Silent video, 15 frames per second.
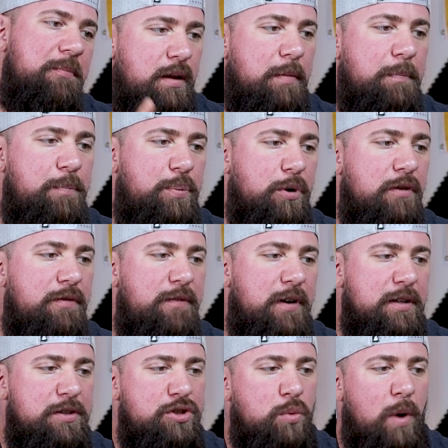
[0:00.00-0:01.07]
improve
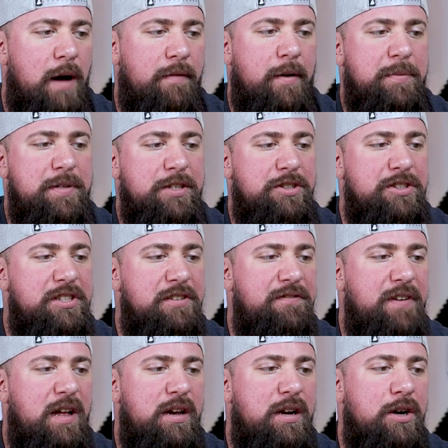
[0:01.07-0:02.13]
squat repetitions to
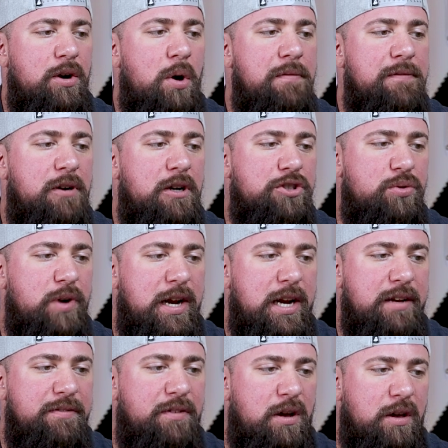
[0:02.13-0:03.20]
failure and overall
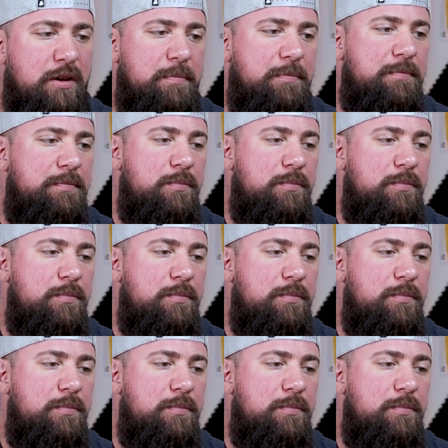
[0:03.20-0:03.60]
training volume,